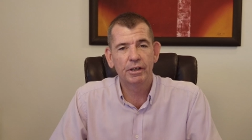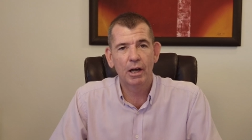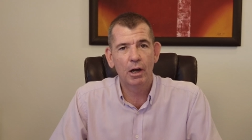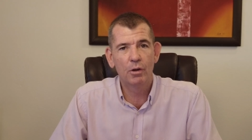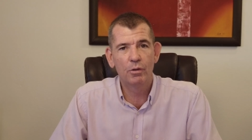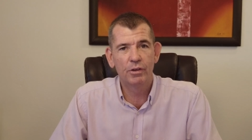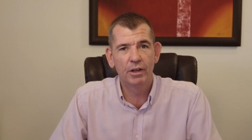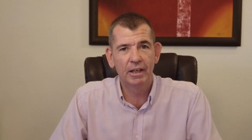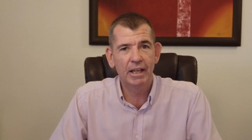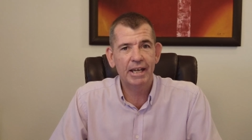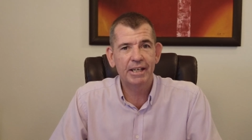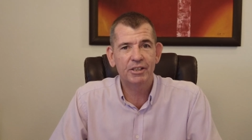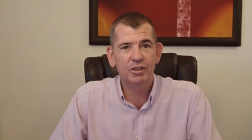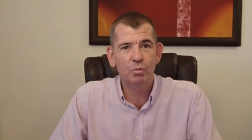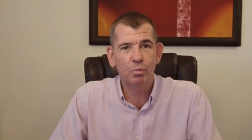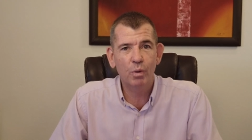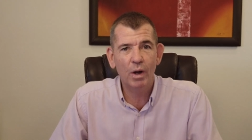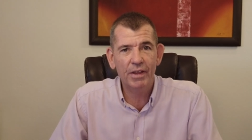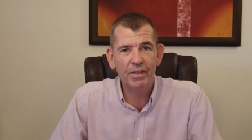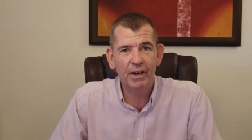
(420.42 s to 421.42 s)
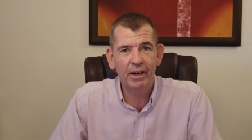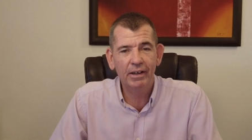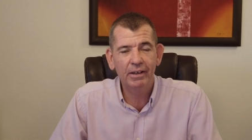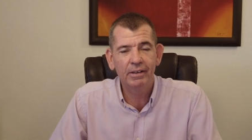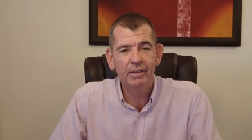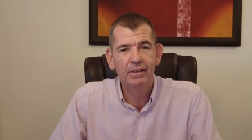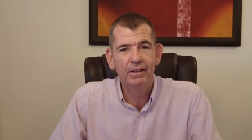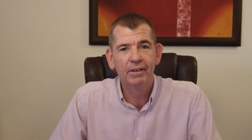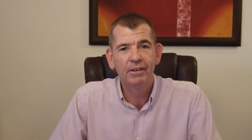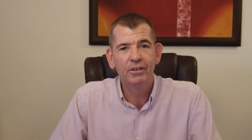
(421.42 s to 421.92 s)
know the latest weather,
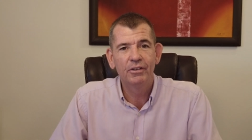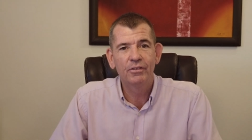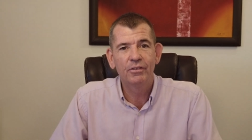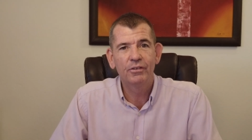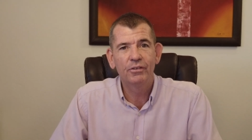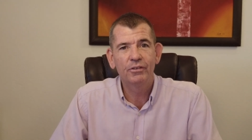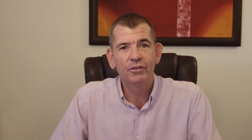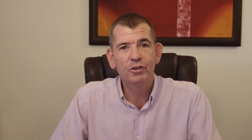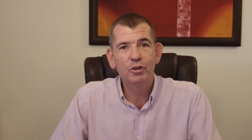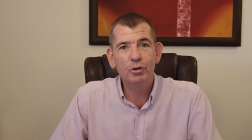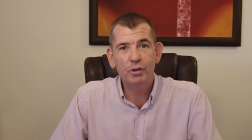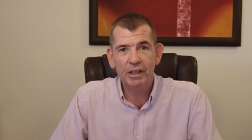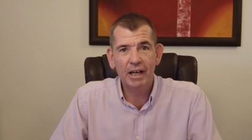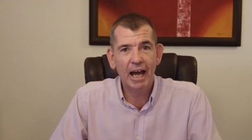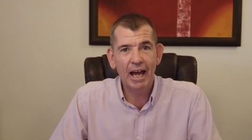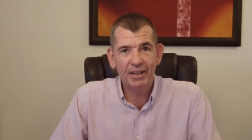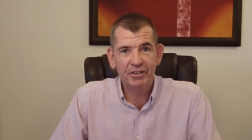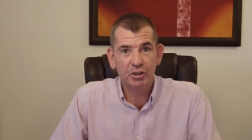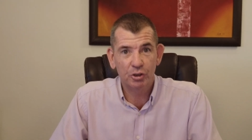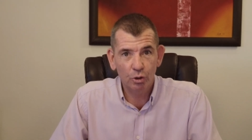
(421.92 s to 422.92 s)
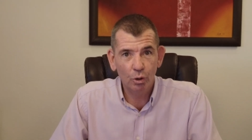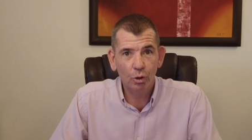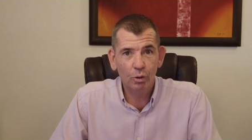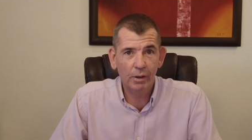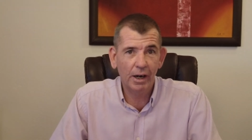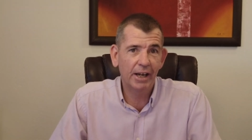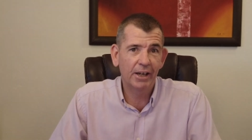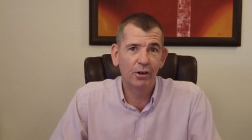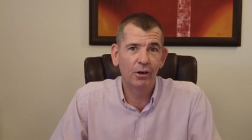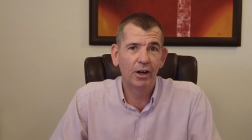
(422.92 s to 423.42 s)
you can ask
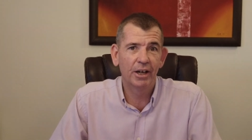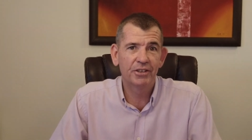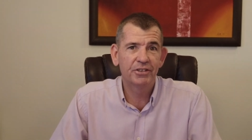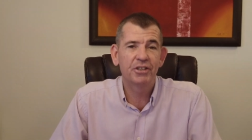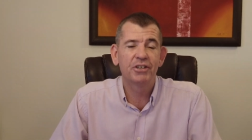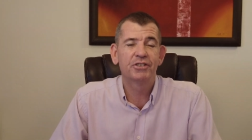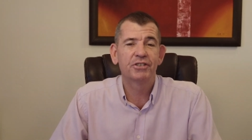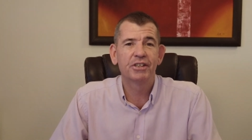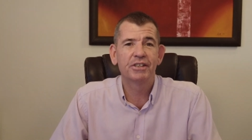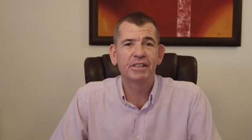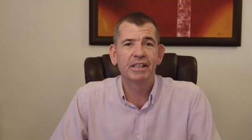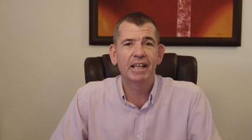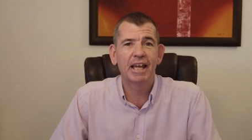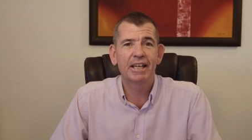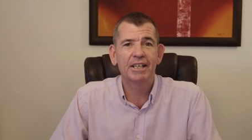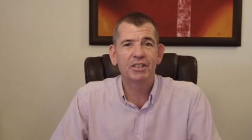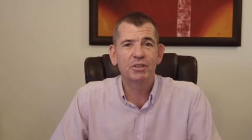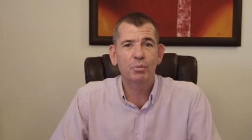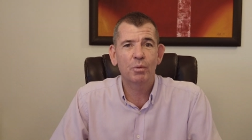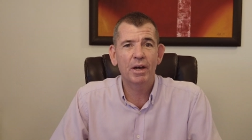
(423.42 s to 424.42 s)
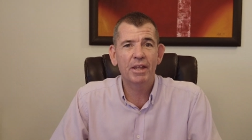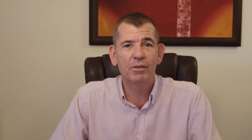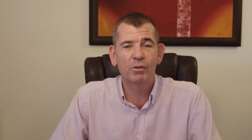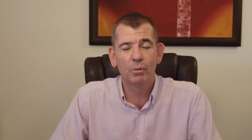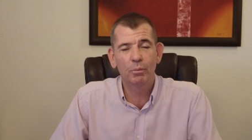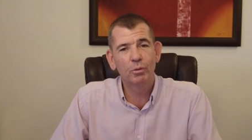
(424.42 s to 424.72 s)
your AI assistant the latest weather.